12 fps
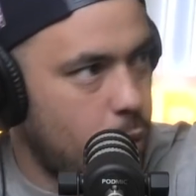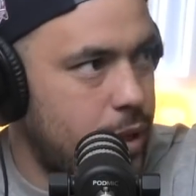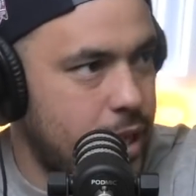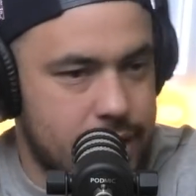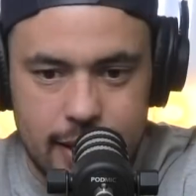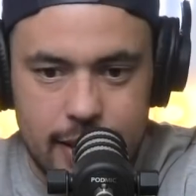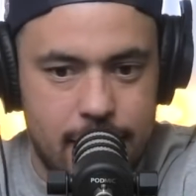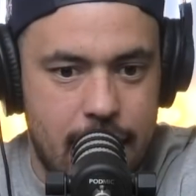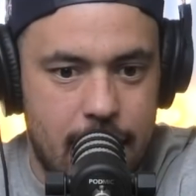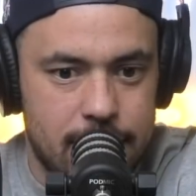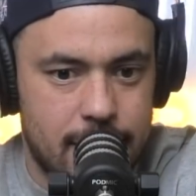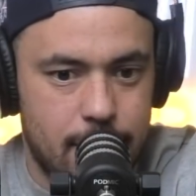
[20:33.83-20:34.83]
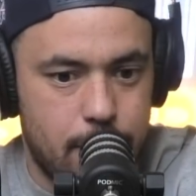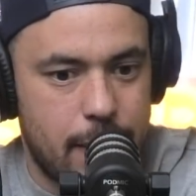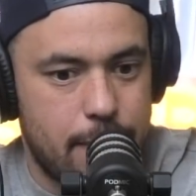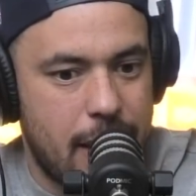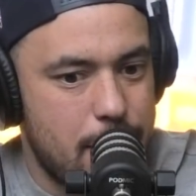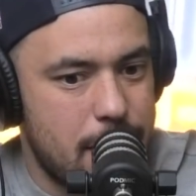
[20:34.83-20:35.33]
there's 1,000,
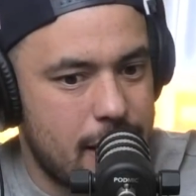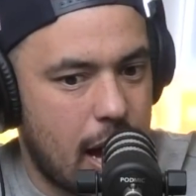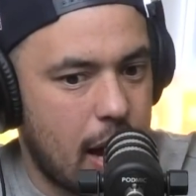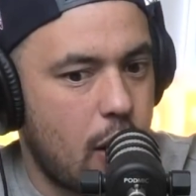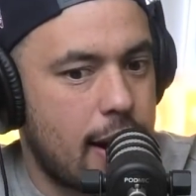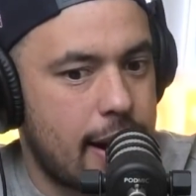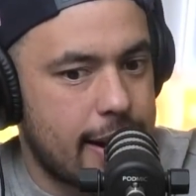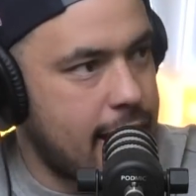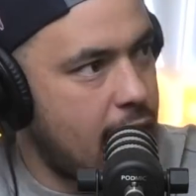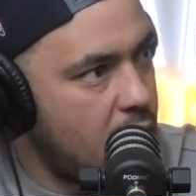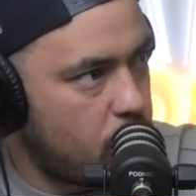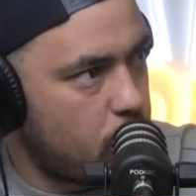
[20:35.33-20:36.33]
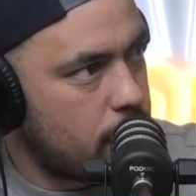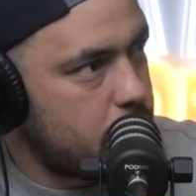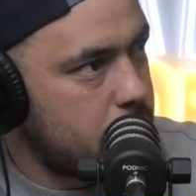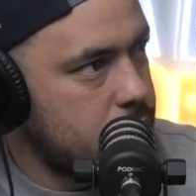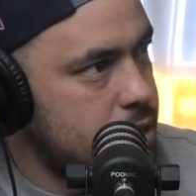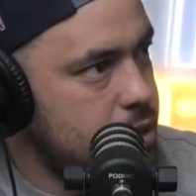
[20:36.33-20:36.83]
but maybe a guy like Gareth
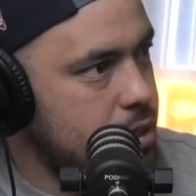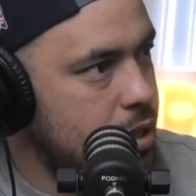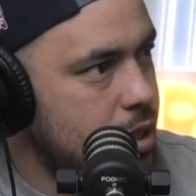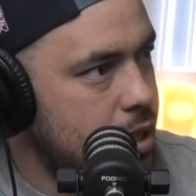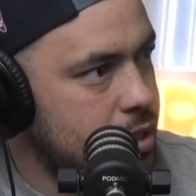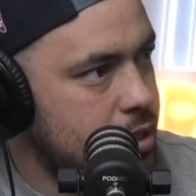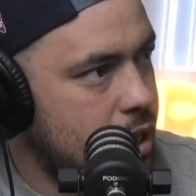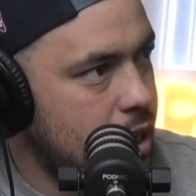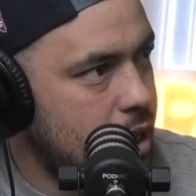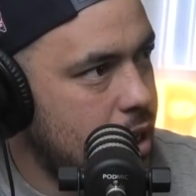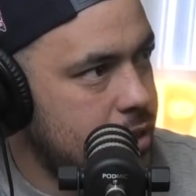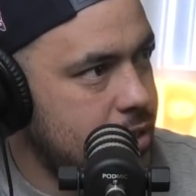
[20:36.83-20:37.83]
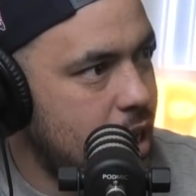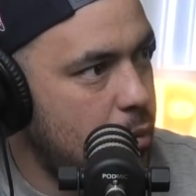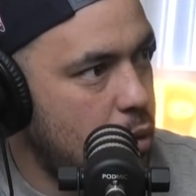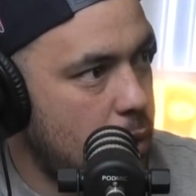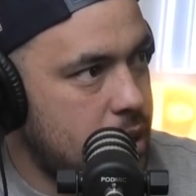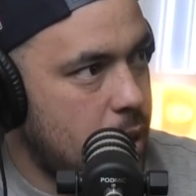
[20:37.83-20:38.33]
Widdop is an
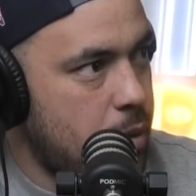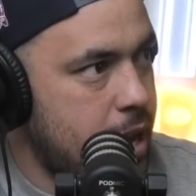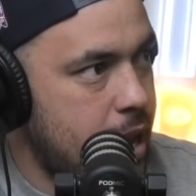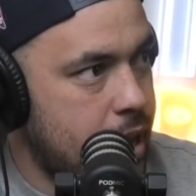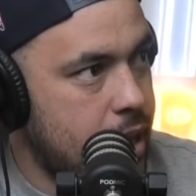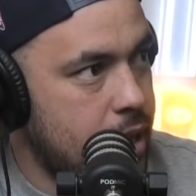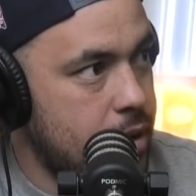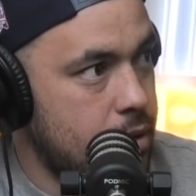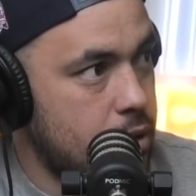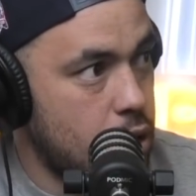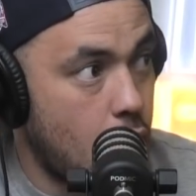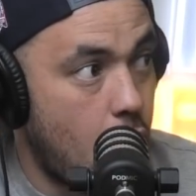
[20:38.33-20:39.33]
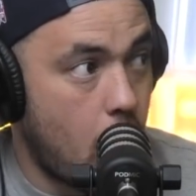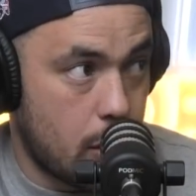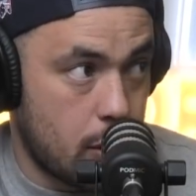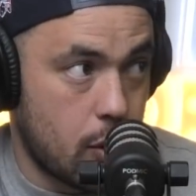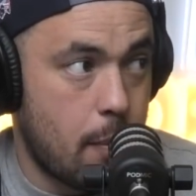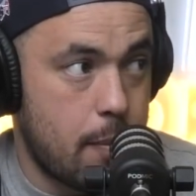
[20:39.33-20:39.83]
example of someone that can
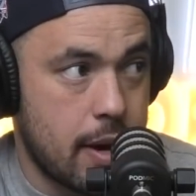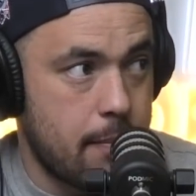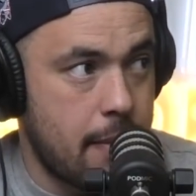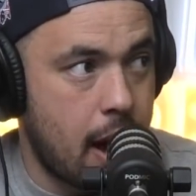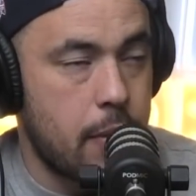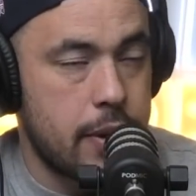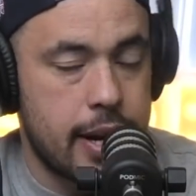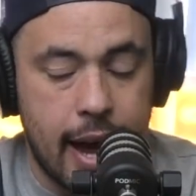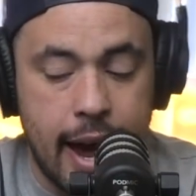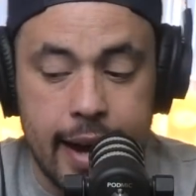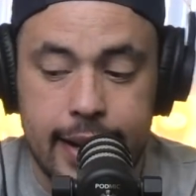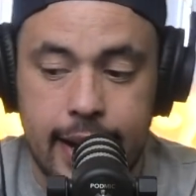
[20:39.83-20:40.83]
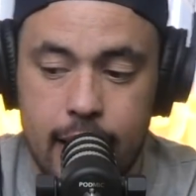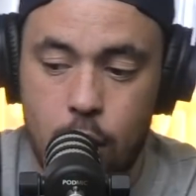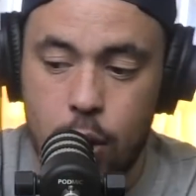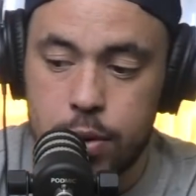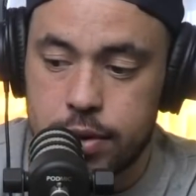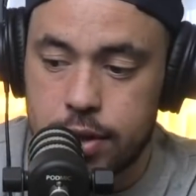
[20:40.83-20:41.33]
not be in Melbourne and kick on.